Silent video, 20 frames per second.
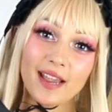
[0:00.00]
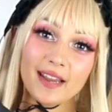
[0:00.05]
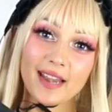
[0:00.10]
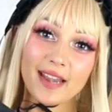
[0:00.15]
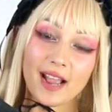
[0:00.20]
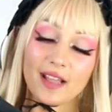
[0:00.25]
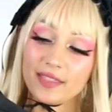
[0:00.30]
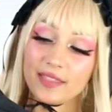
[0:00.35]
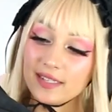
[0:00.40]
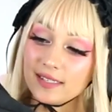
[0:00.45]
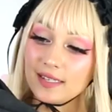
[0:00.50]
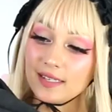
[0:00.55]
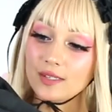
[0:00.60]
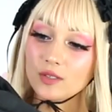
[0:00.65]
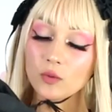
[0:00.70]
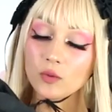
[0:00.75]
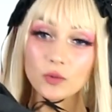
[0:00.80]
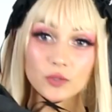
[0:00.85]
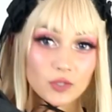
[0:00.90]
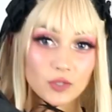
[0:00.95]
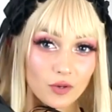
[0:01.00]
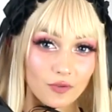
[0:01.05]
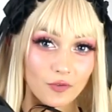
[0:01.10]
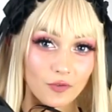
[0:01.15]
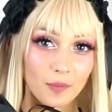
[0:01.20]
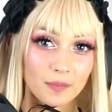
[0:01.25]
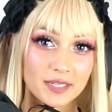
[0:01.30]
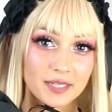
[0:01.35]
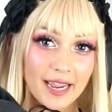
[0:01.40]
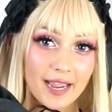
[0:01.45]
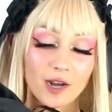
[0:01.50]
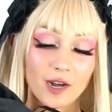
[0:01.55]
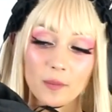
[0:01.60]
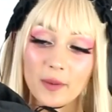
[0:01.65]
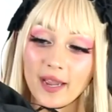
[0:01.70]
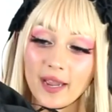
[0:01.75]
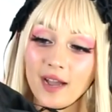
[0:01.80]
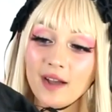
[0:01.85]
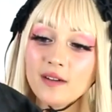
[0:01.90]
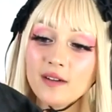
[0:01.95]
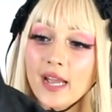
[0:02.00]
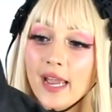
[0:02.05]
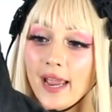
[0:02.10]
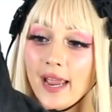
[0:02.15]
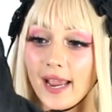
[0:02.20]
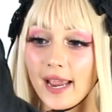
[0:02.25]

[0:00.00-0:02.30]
Now this is also from Taobao,